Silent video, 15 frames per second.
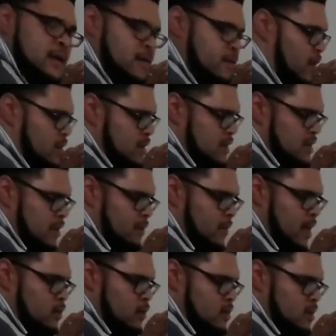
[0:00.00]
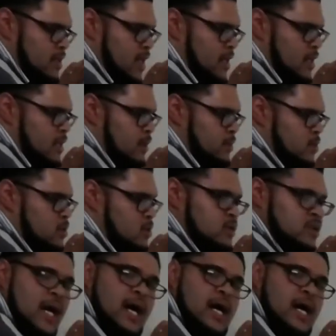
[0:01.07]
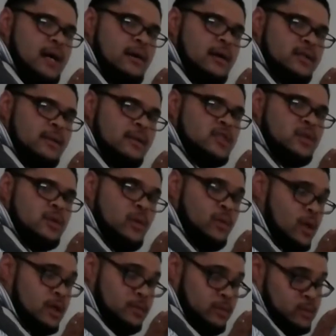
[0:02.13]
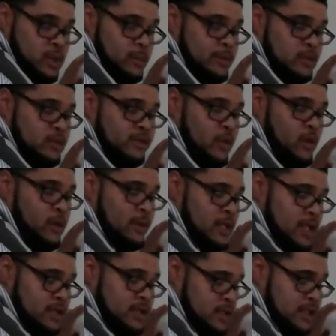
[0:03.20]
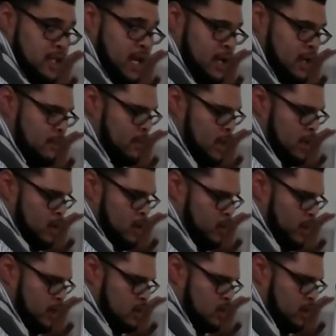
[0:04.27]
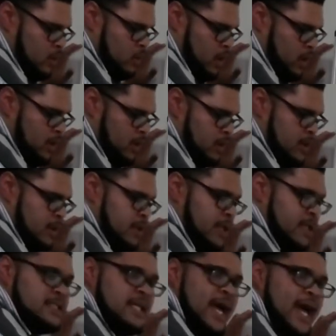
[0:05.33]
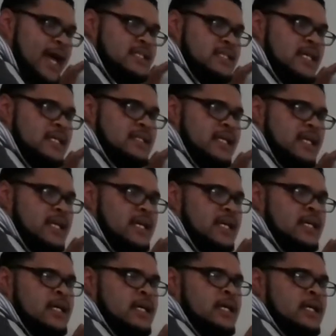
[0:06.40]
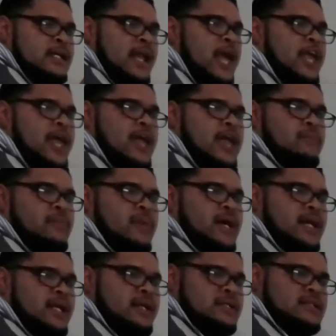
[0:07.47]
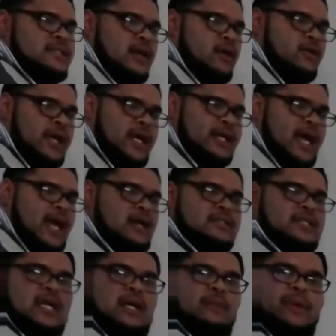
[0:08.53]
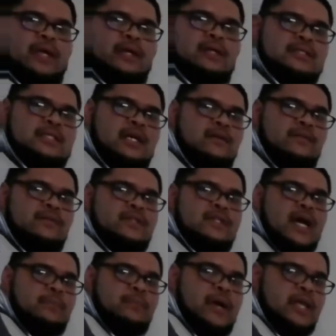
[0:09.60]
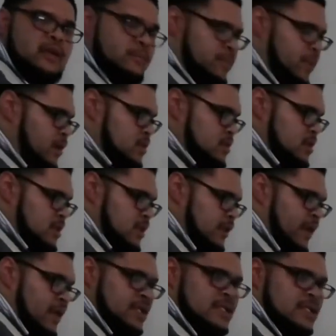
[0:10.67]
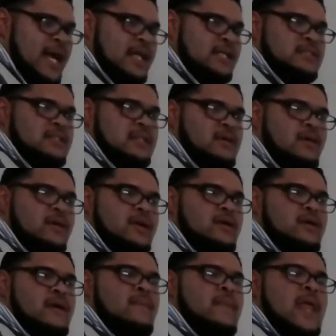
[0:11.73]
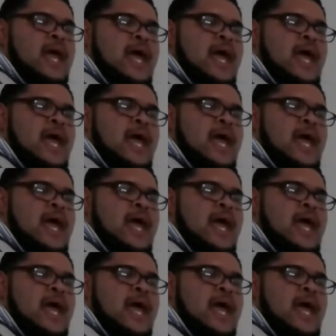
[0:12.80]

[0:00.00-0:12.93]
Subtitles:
Versus somebody who just got a W-2 job or W-2 form as a job where it's going to work, get taxed, and then at the end, now you have your money to say, okay, now it's time to pay yourself. You got to pay your bills and stuff after taxes are going on.